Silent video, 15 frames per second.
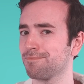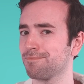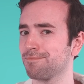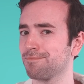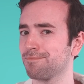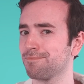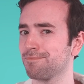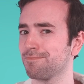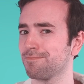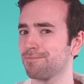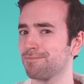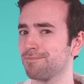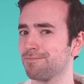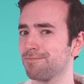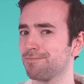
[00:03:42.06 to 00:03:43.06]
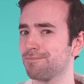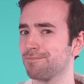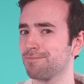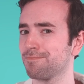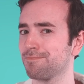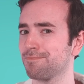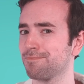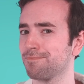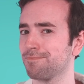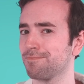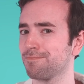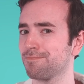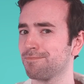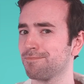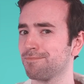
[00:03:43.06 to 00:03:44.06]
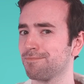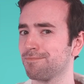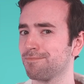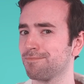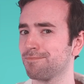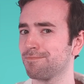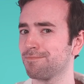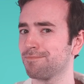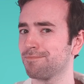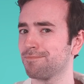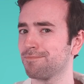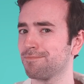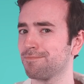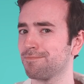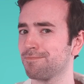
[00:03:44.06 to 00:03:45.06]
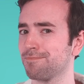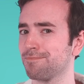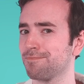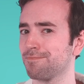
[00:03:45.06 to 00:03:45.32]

Nobody speaks.